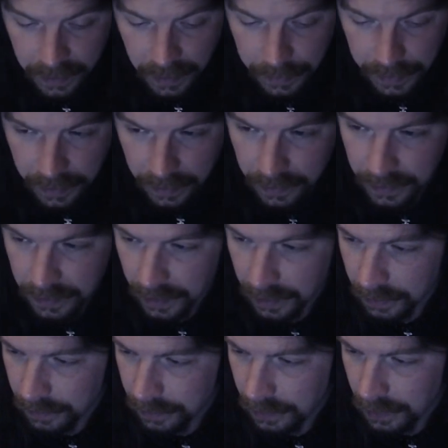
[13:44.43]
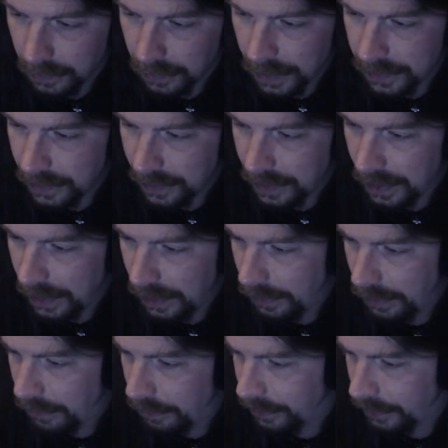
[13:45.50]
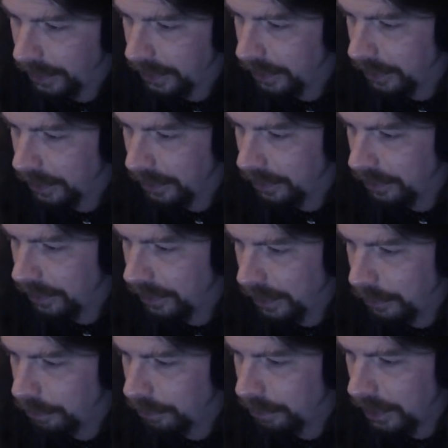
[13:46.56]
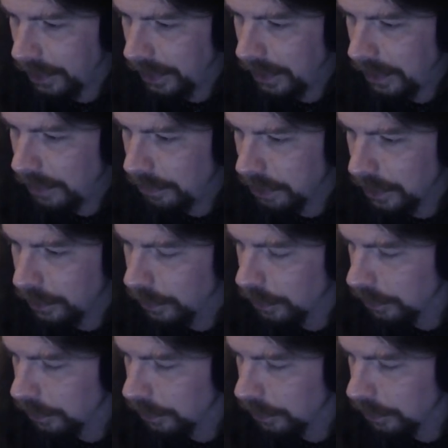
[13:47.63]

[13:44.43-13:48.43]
I mean, you know, low rise, skinny, fucking hip, huggy, badoodle,